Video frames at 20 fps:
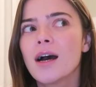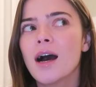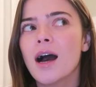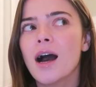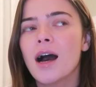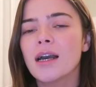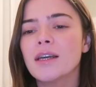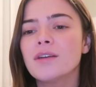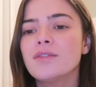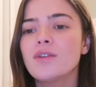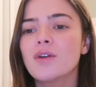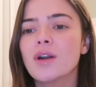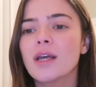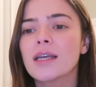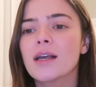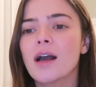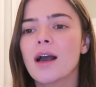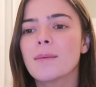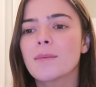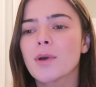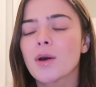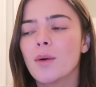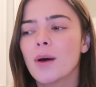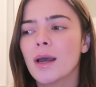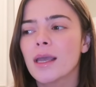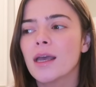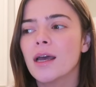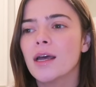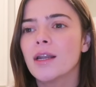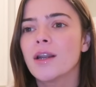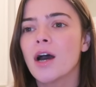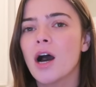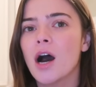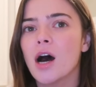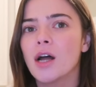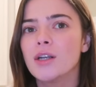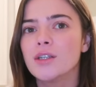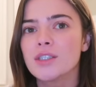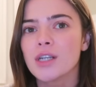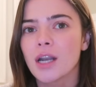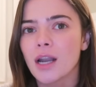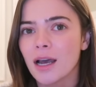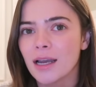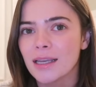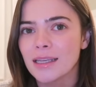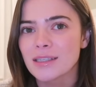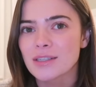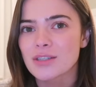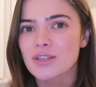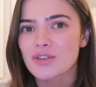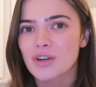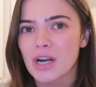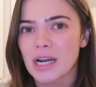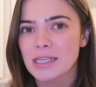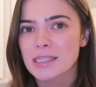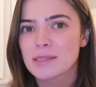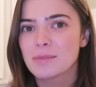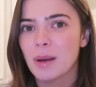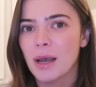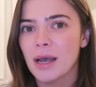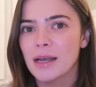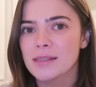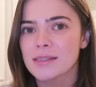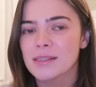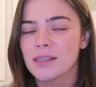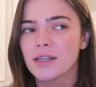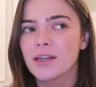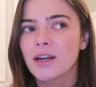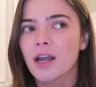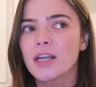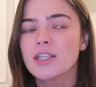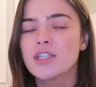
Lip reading: I feel like I'm quite an underlying stress person.